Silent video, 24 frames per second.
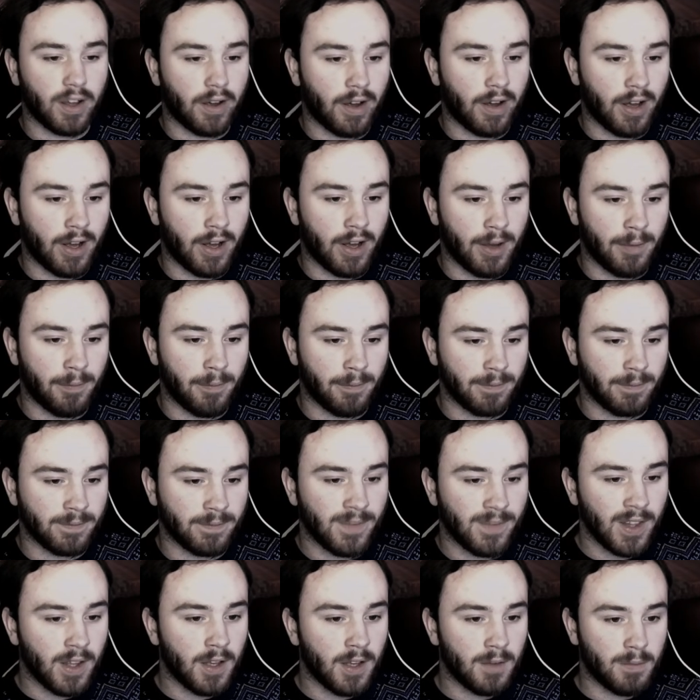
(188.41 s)
um
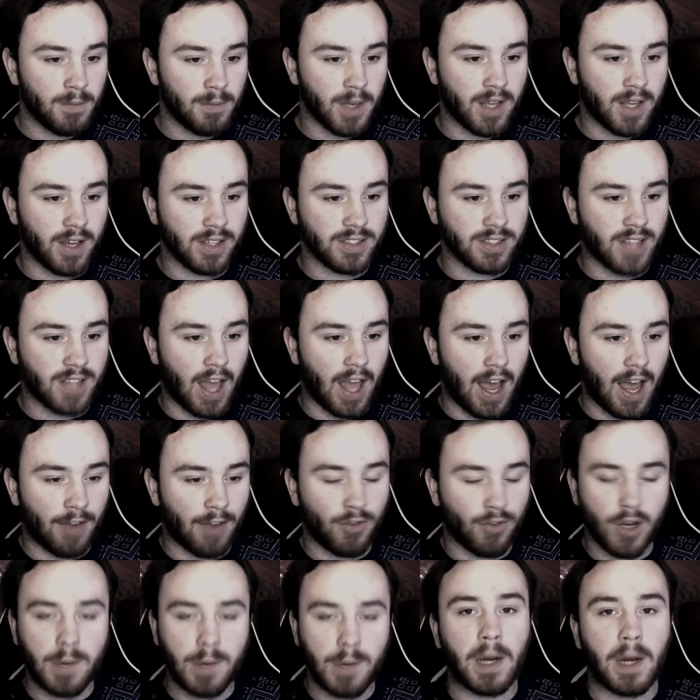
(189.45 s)
because
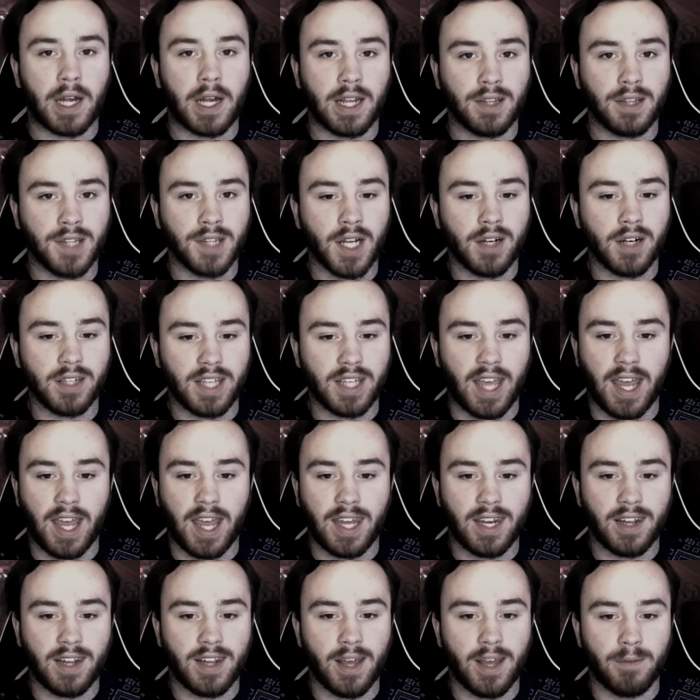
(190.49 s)
everybody literally
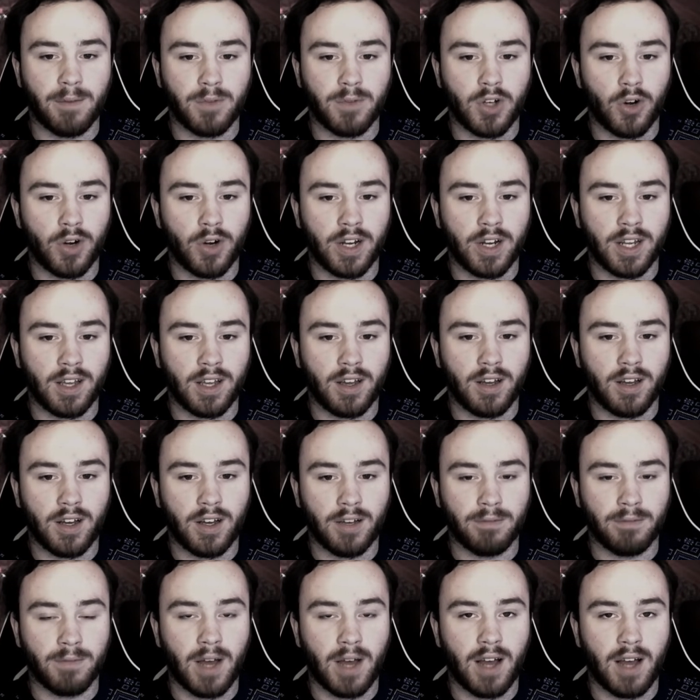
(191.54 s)
hated them during
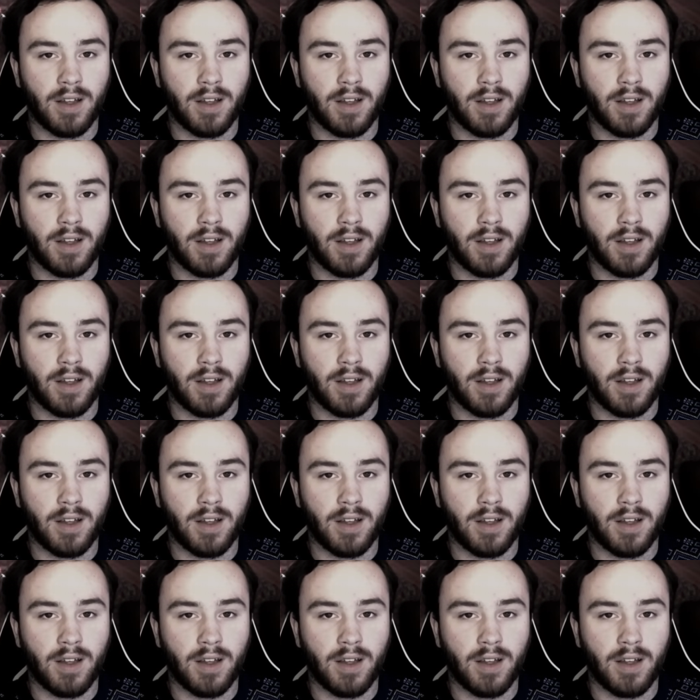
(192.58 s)
um